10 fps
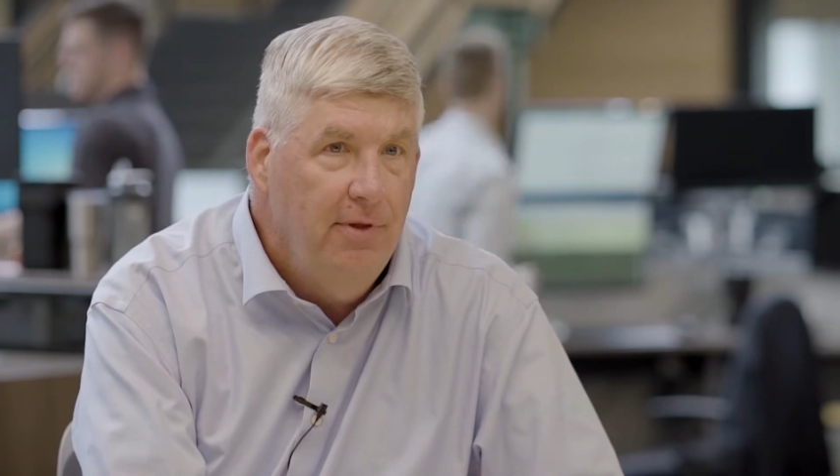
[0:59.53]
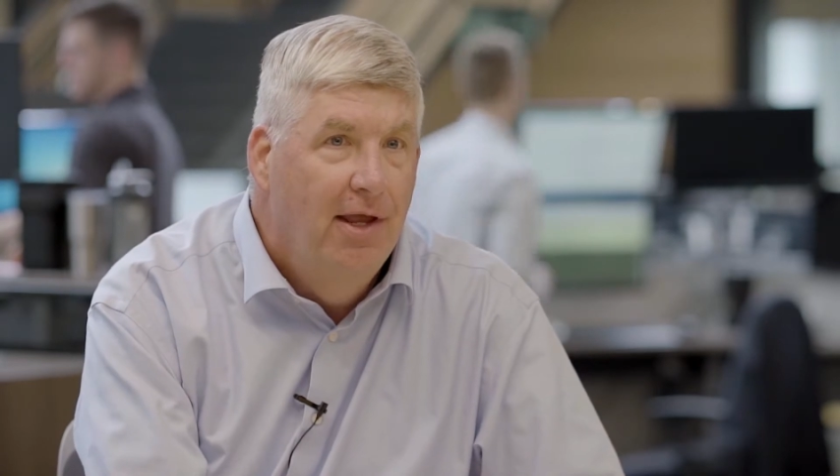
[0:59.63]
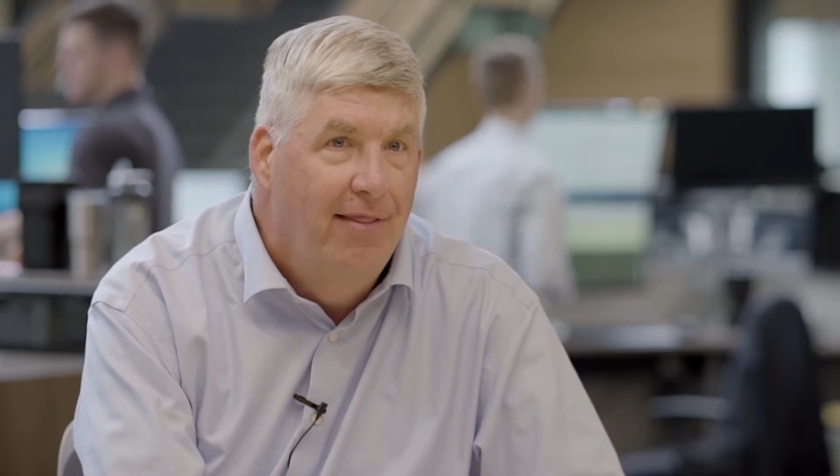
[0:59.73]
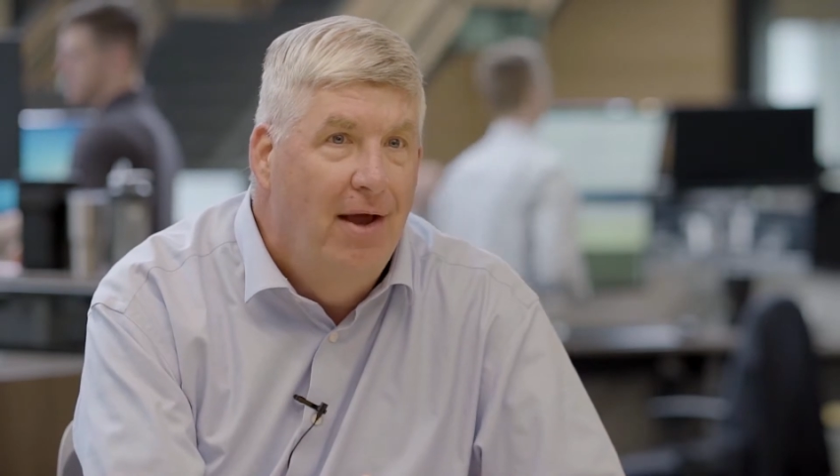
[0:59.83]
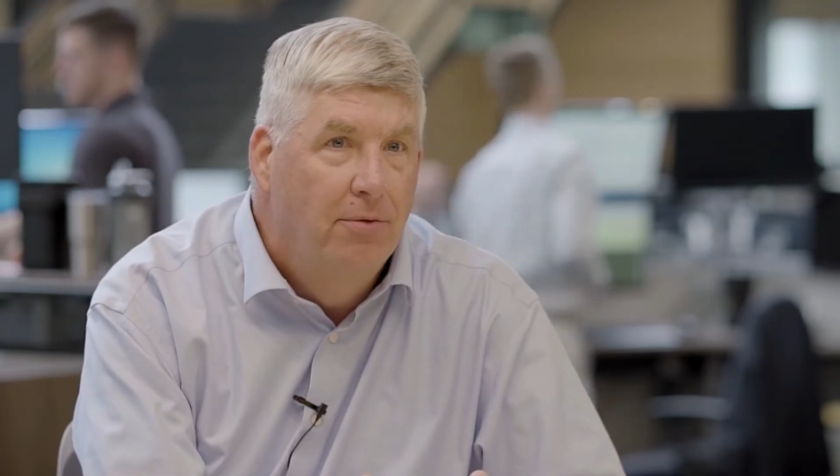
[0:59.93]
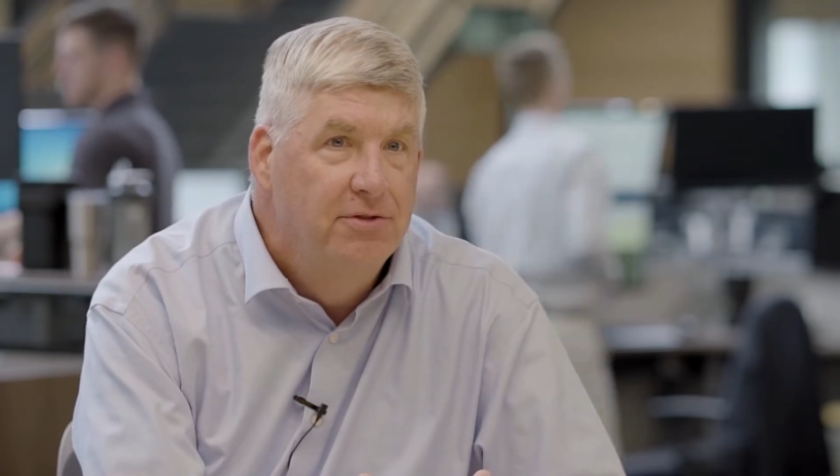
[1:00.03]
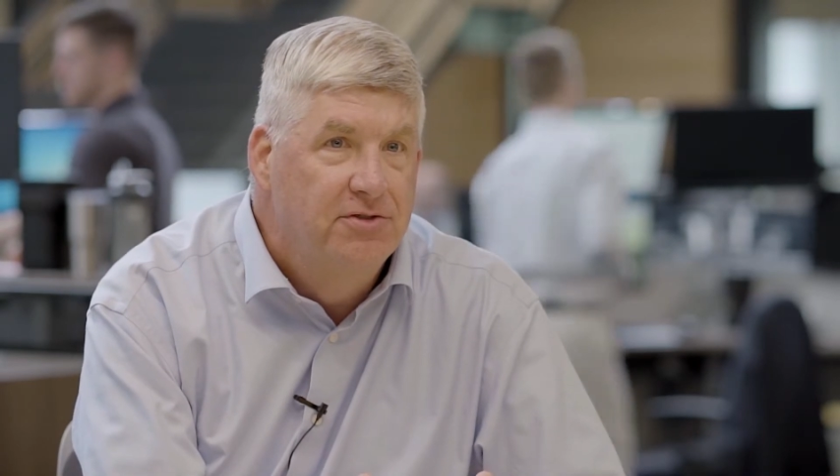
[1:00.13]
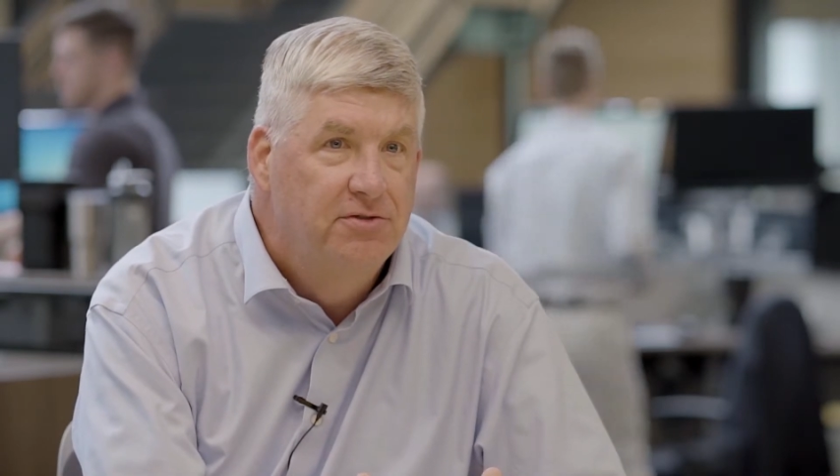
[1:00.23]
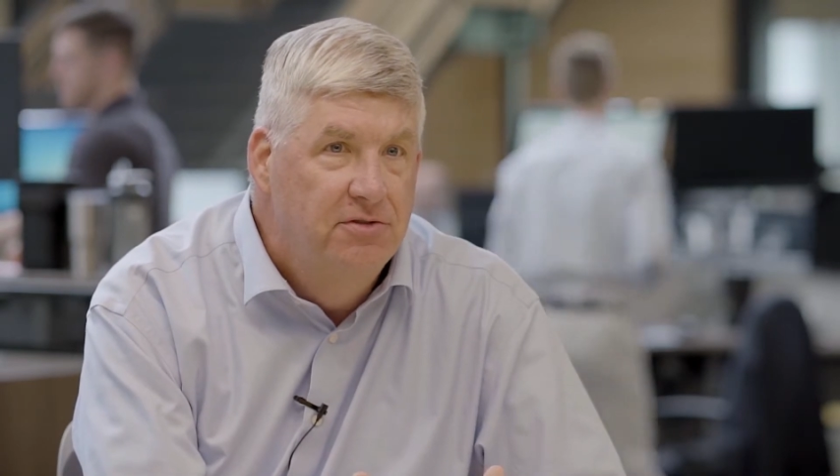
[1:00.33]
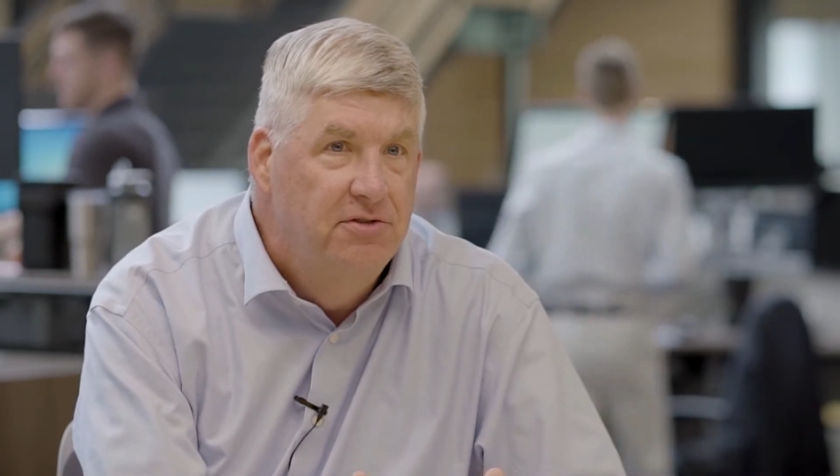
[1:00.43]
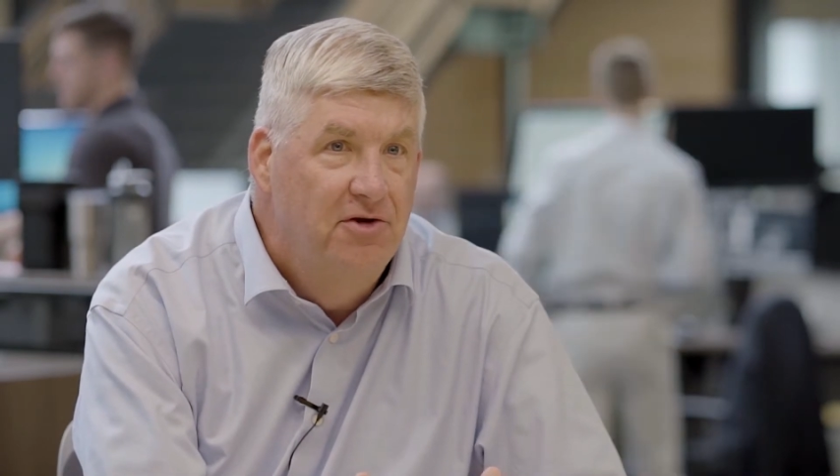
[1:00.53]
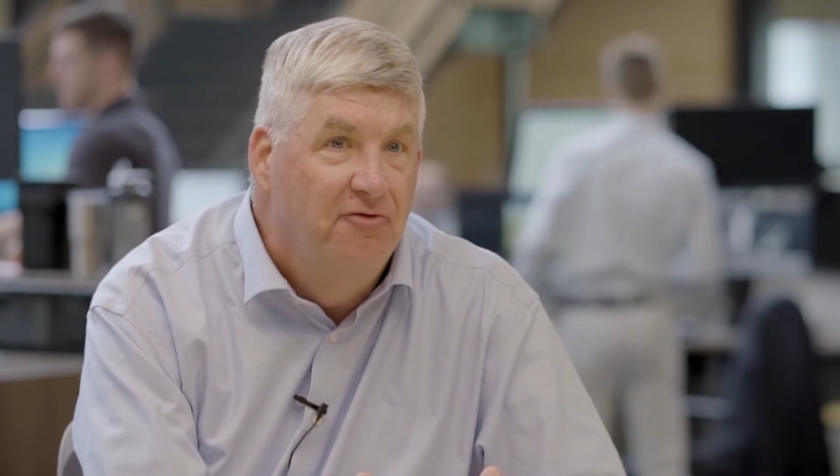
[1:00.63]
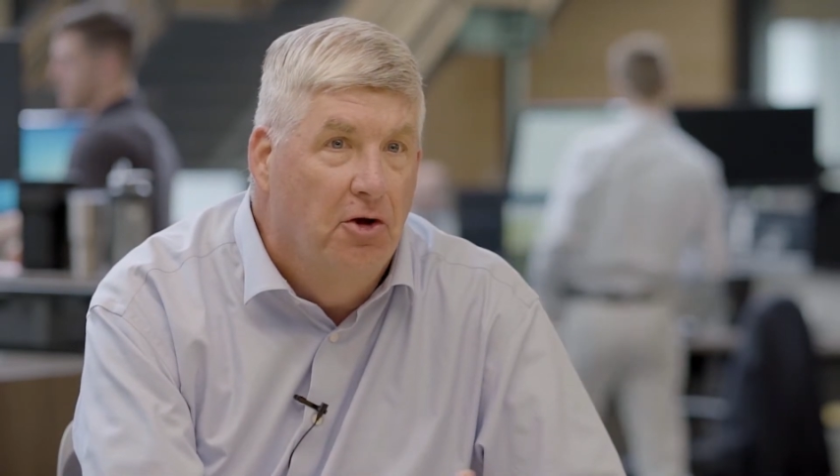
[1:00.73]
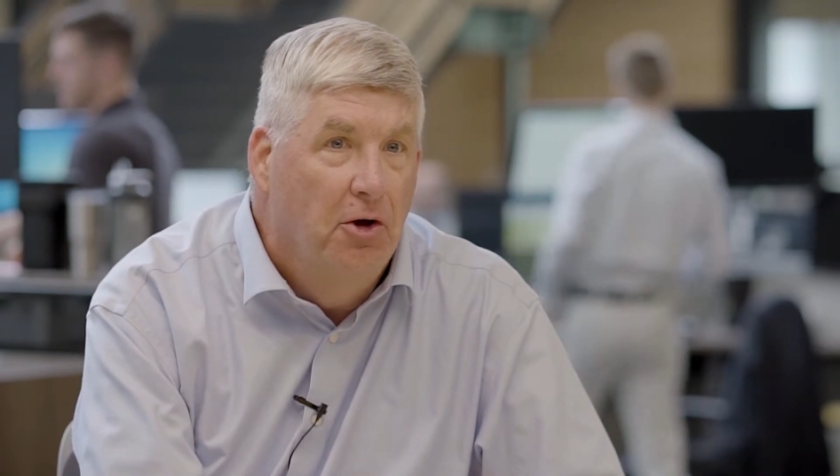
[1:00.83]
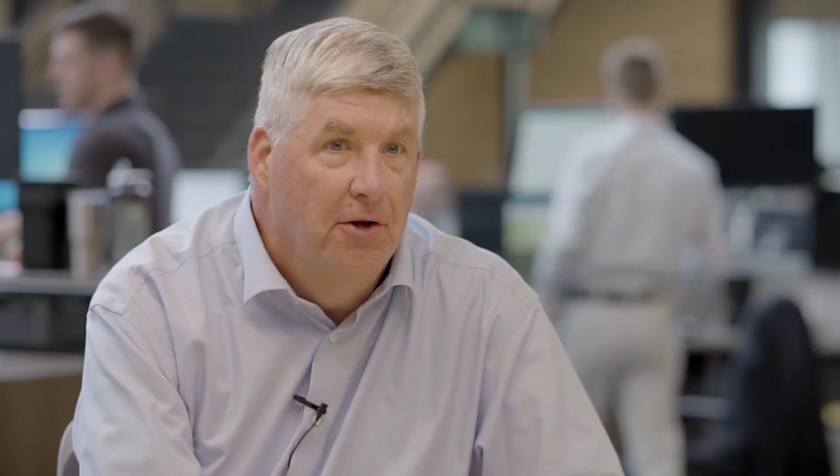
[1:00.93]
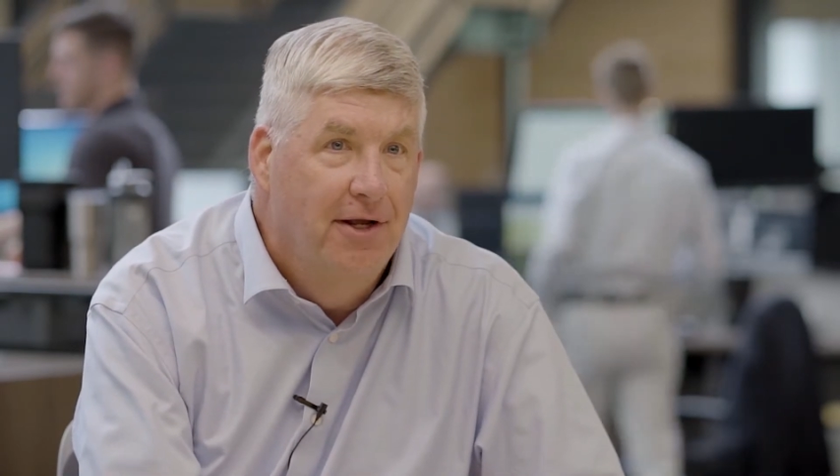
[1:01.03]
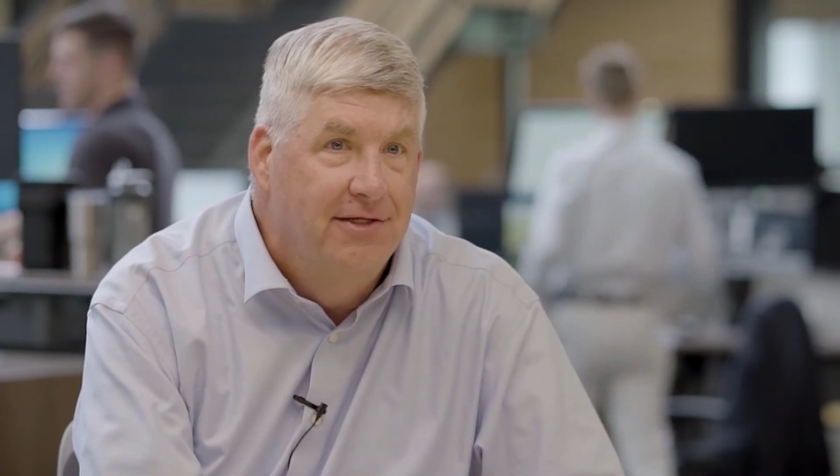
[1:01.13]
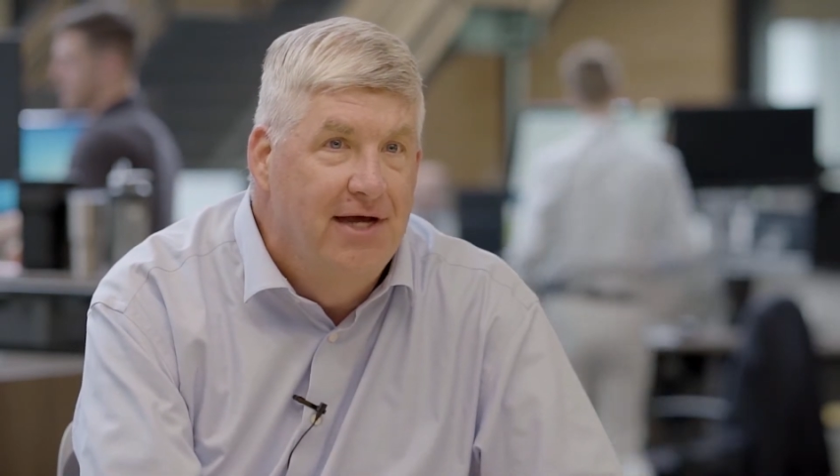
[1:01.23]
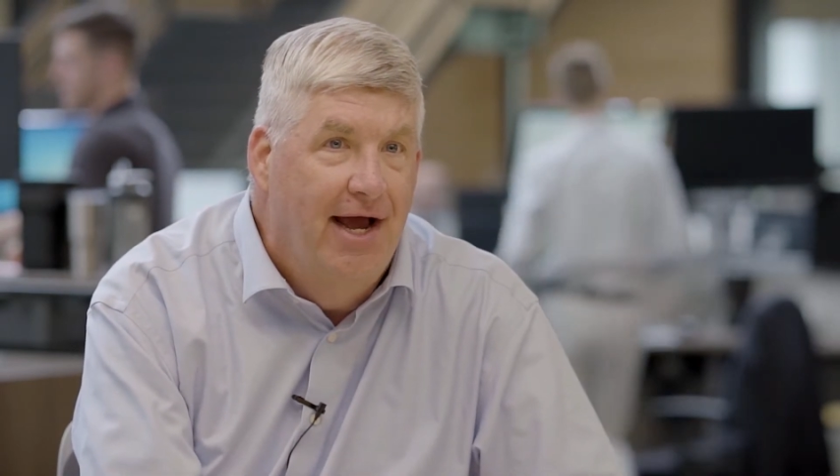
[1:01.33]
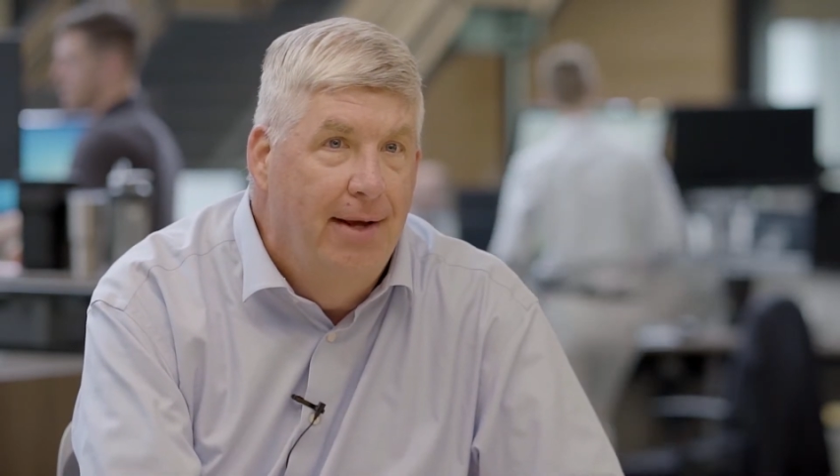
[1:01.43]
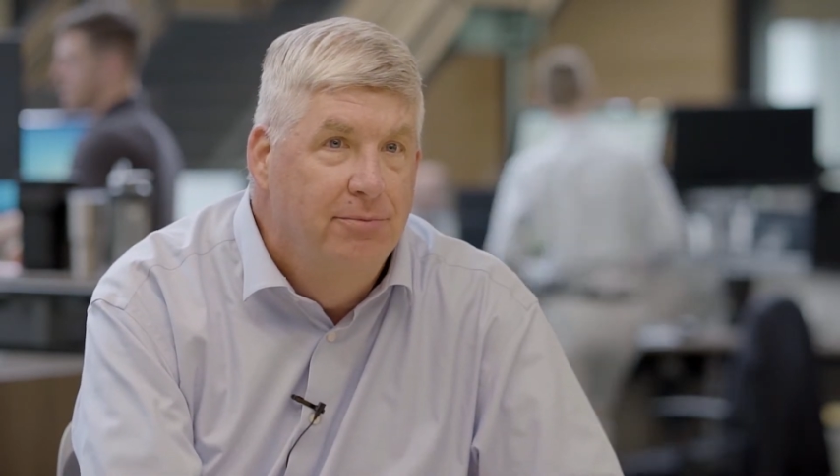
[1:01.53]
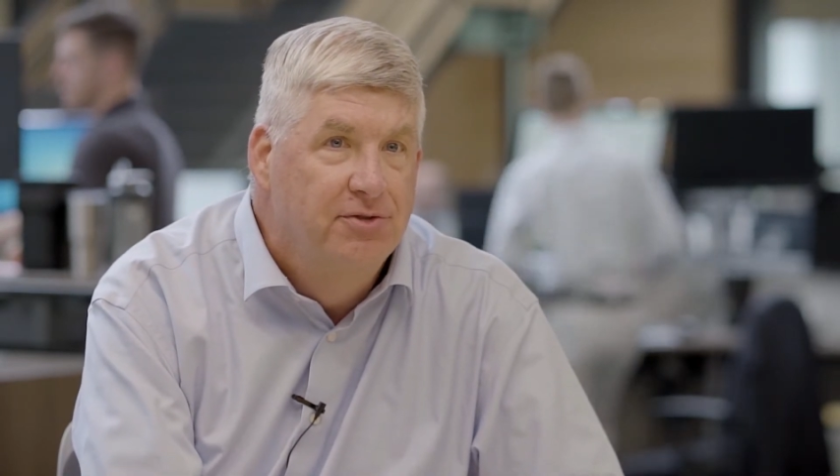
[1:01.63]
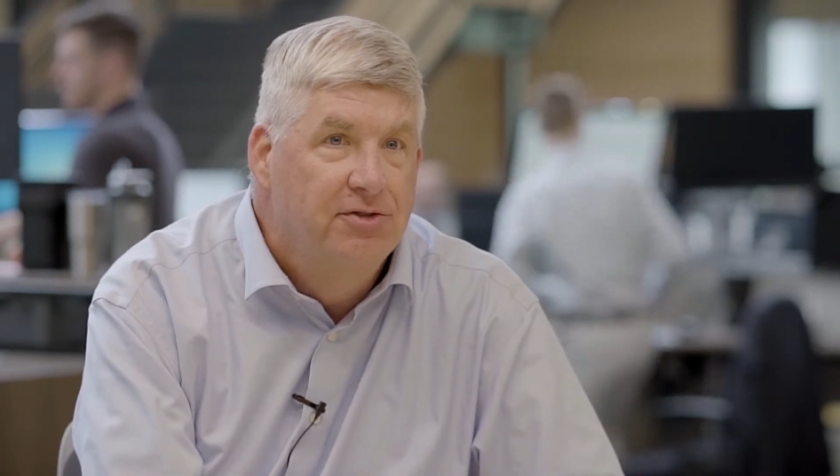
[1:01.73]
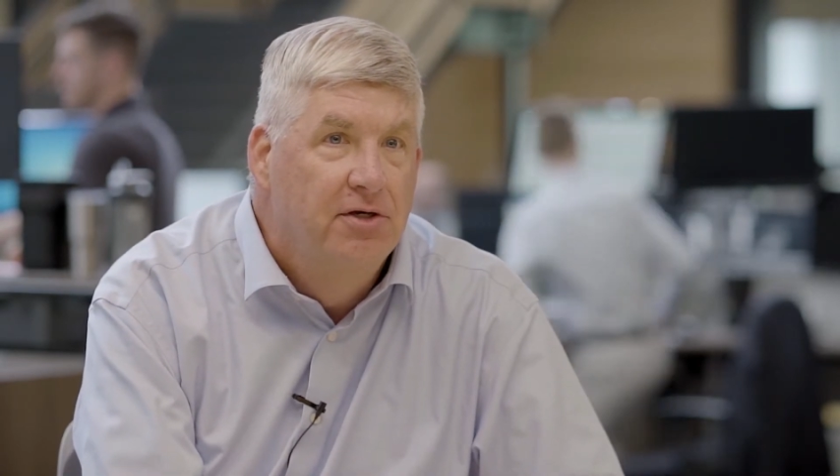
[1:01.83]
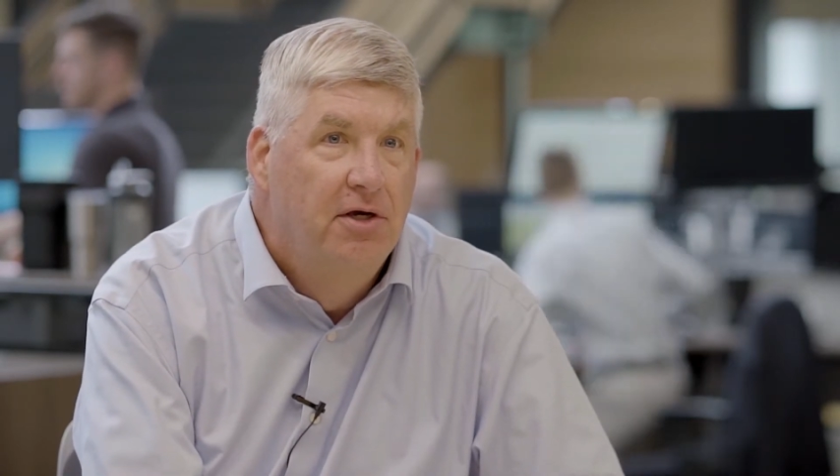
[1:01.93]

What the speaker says: And that was difficult at times,